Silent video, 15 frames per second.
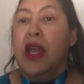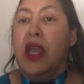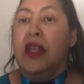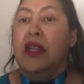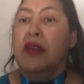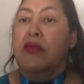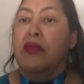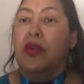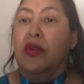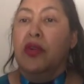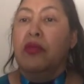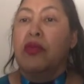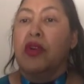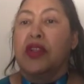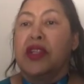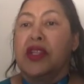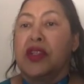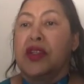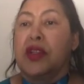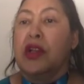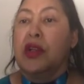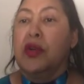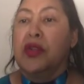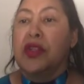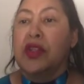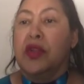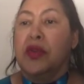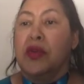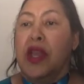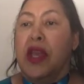and they've all brought us closer
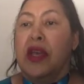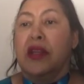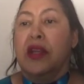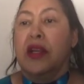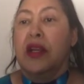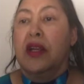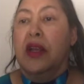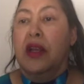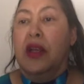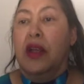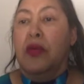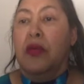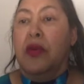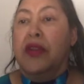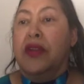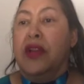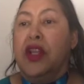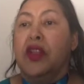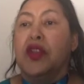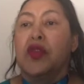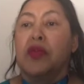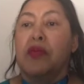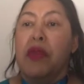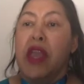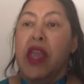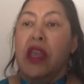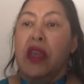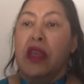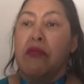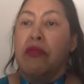together, whether it's to
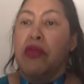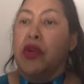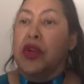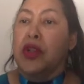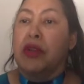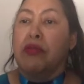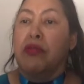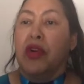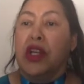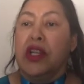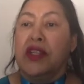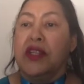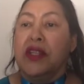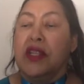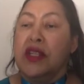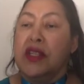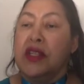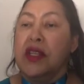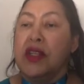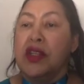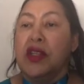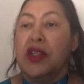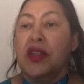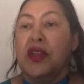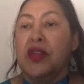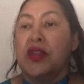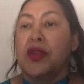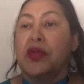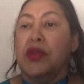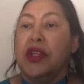make important policy
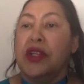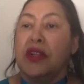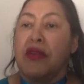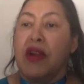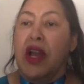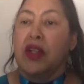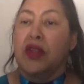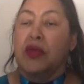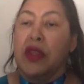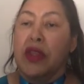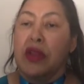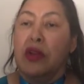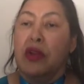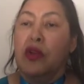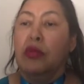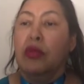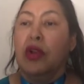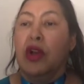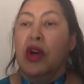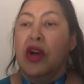decisions, to interact with global